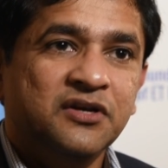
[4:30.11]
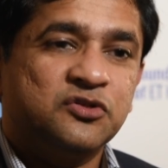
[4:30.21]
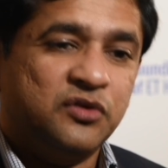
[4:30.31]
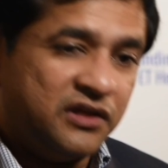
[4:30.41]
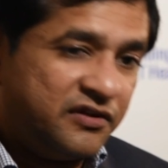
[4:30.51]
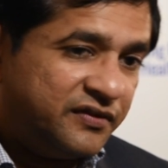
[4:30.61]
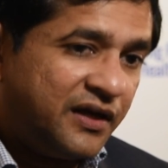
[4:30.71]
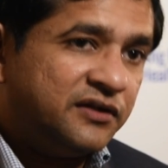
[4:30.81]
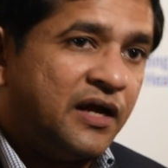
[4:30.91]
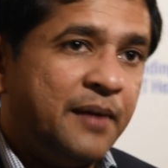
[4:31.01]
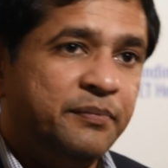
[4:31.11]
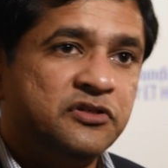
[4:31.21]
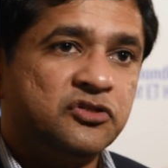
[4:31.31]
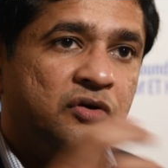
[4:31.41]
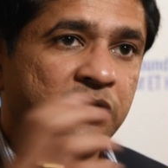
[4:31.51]
So that if that
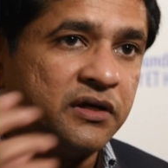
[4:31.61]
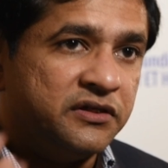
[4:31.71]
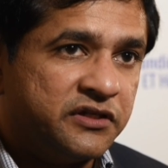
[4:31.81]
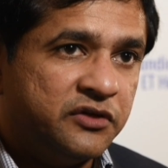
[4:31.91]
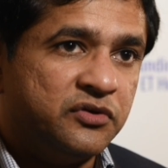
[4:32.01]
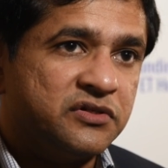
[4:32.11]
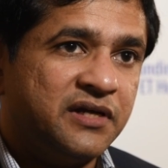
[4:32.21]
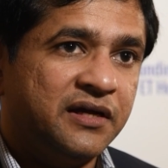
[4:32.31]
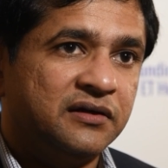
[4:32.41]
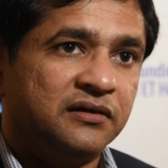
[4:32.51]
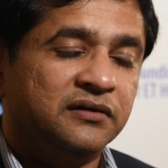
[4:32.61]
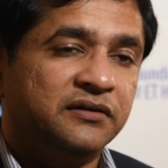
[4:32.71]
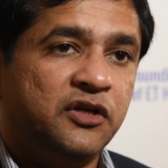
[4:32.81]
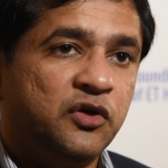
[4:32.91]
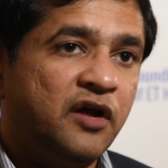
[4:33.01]
happens on a continuous cycle,
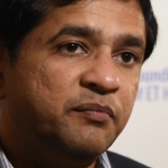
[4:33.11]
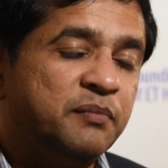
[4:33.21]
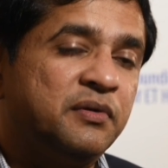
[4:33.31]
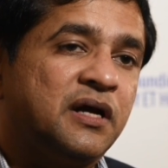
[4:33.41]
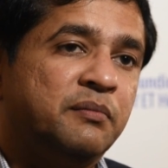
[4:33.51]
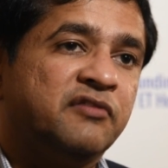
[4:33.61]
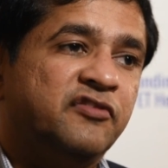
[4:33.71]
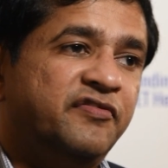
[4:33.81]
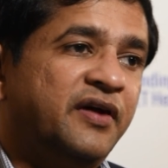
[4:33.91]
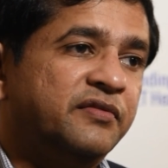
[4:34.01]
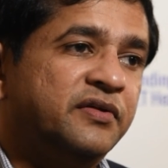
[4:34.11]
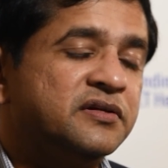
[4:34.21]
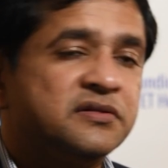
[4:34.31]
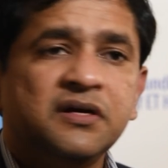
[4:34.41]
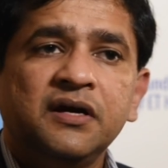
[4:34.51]
then you have people coming for five
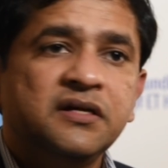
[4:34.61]
years,